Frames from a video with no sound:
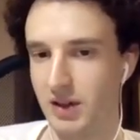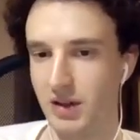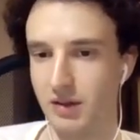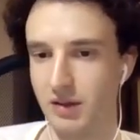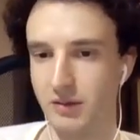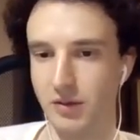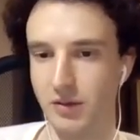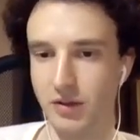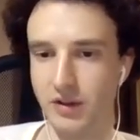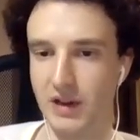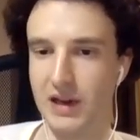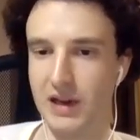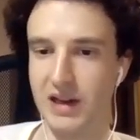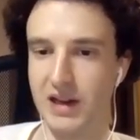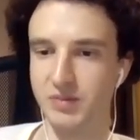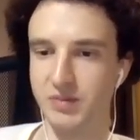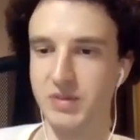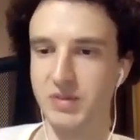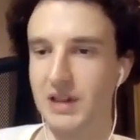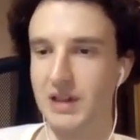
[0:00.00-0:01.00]
For the
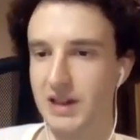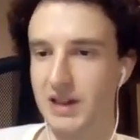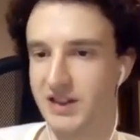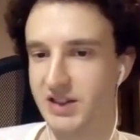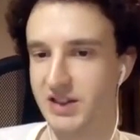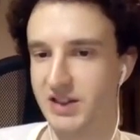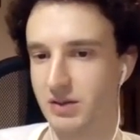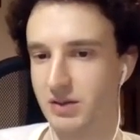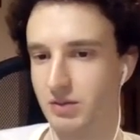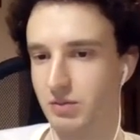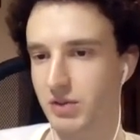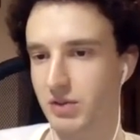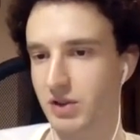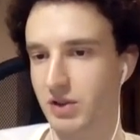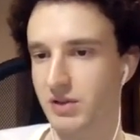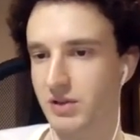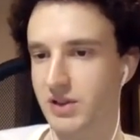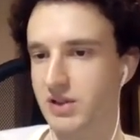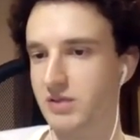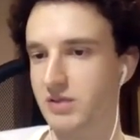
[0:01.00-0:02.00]
class PLS, we
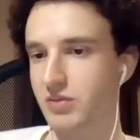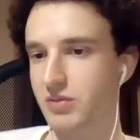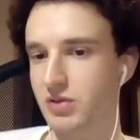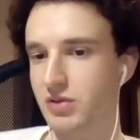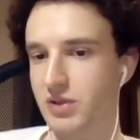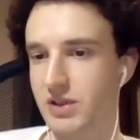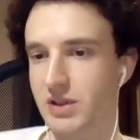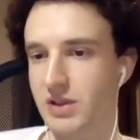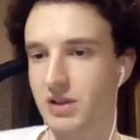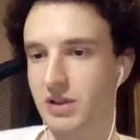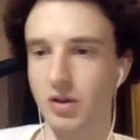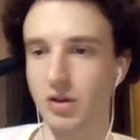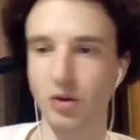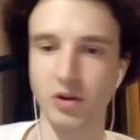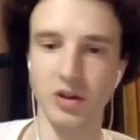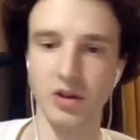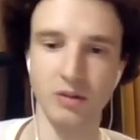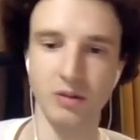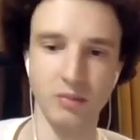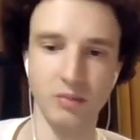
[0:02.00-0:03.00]
know that computing a
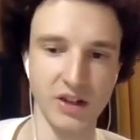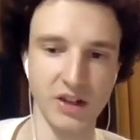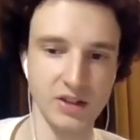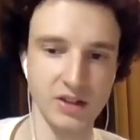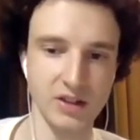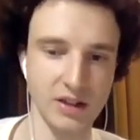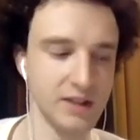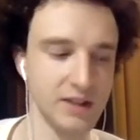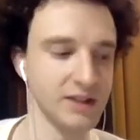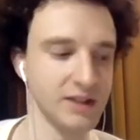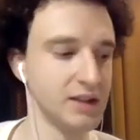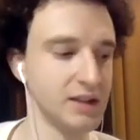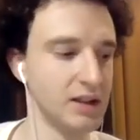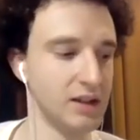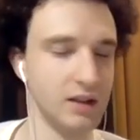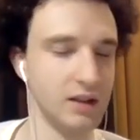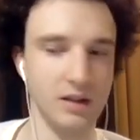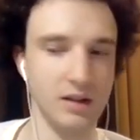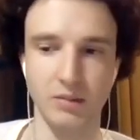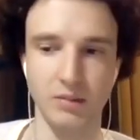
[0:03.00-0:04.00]
local max
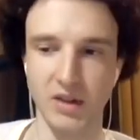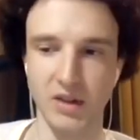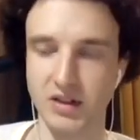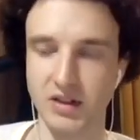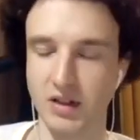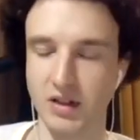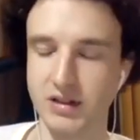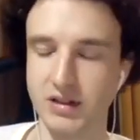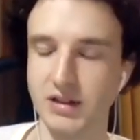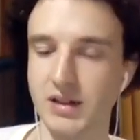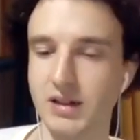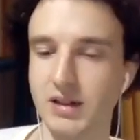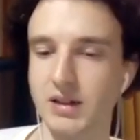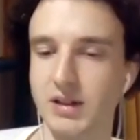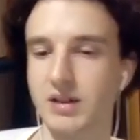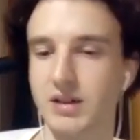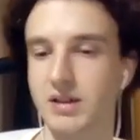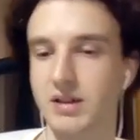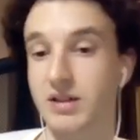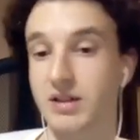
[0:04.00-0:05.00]
cut
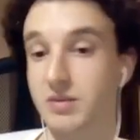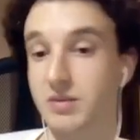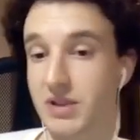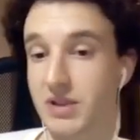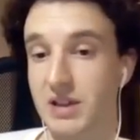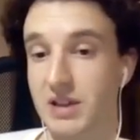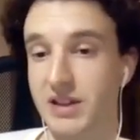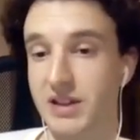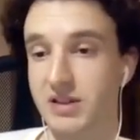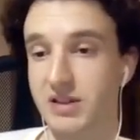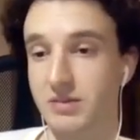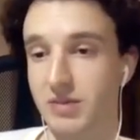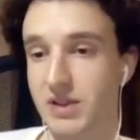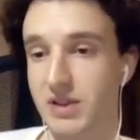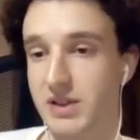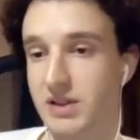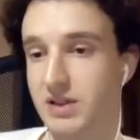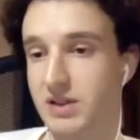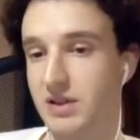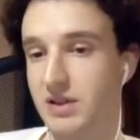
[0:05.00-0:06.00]
is PLS complete,